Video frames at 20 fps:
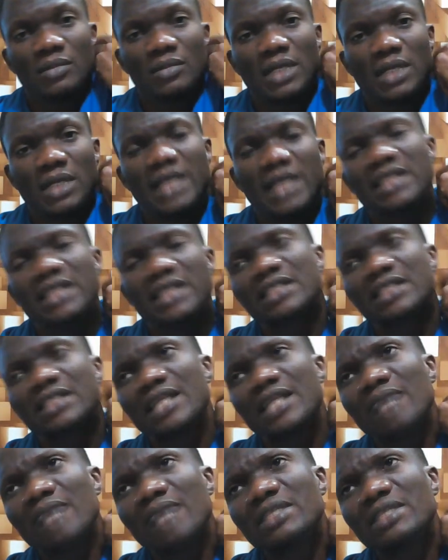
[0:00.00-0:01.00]
And in
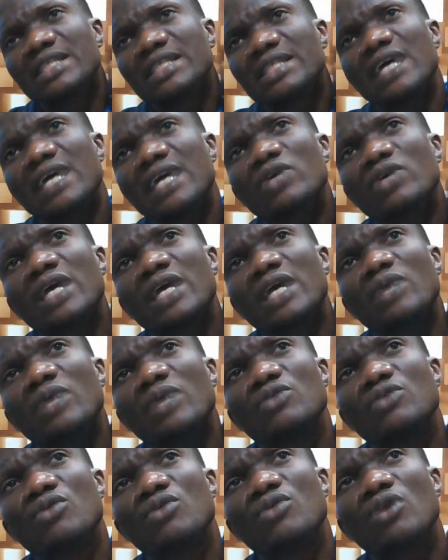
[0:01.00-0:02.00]
Islam, they say, okay,
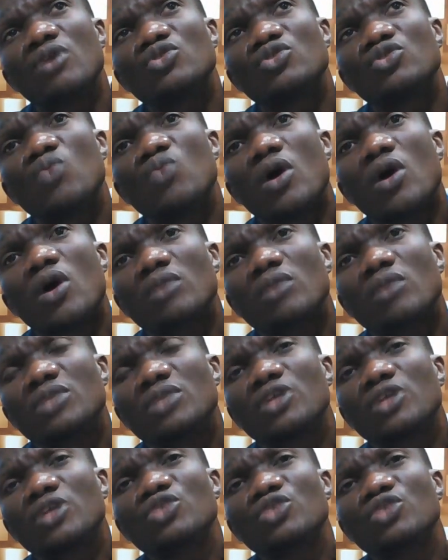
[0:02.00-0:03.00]
when you go to war
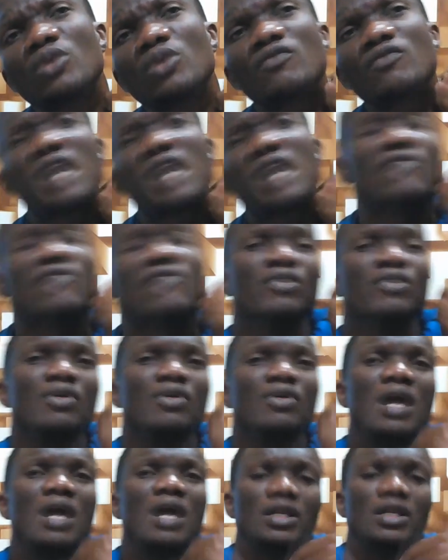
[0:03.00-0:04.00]
because you want to fight for
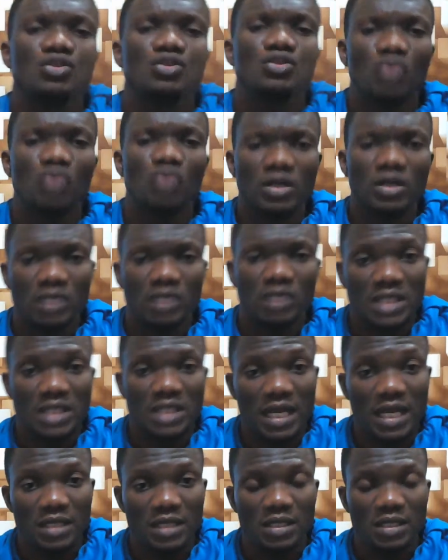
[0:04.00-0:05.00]
your Allah subhanahu wa
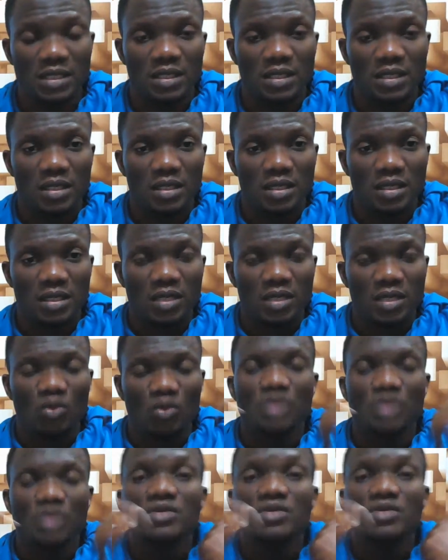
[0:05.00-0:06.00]
ta'ala,
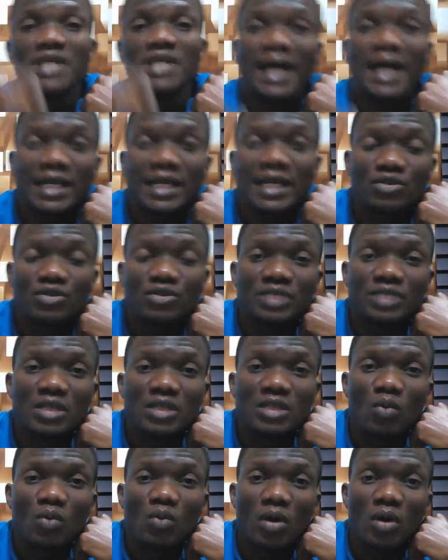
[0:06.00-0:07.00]
when you die during
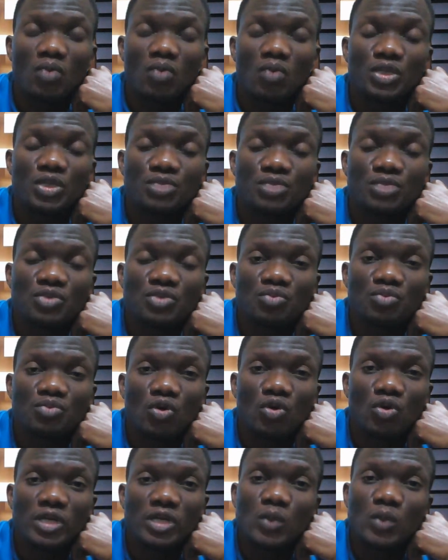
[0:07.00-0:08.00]
the war, which means
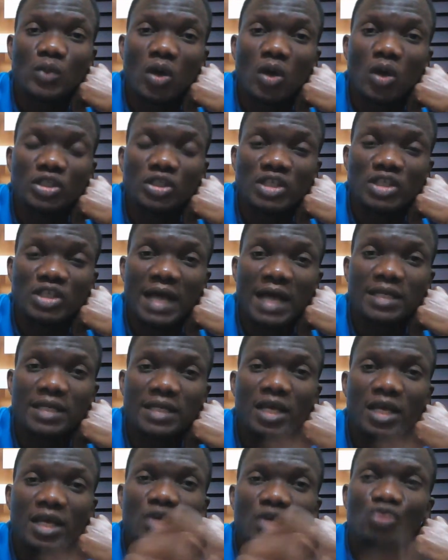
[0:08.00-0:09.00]
only war, jihad,
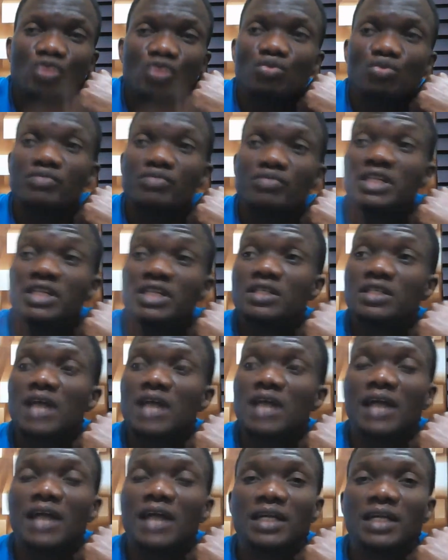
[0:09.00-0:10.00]
you will meet
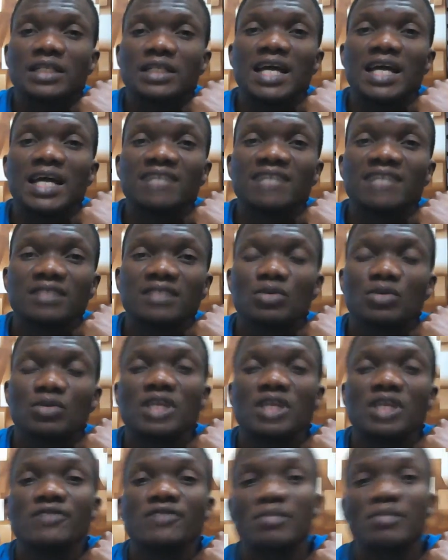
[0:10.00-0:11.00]
Allah in heaven. He will
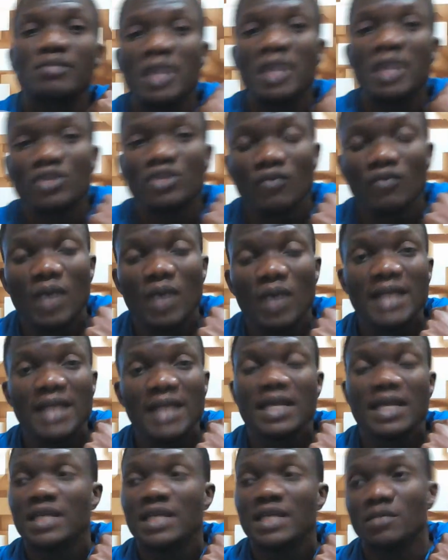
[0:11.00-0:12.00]
give you the best of
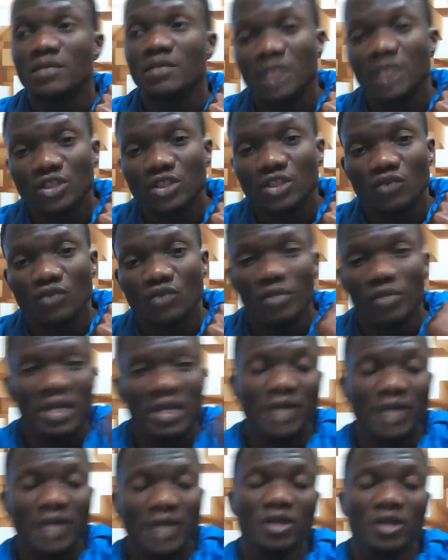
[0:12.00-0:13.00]
wine, the best of
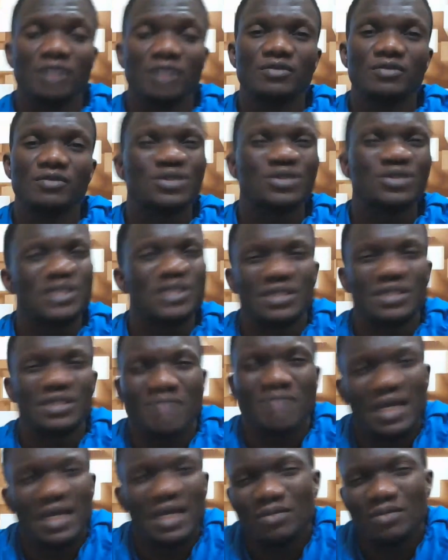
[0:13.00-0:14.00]
women, and all of those things in life.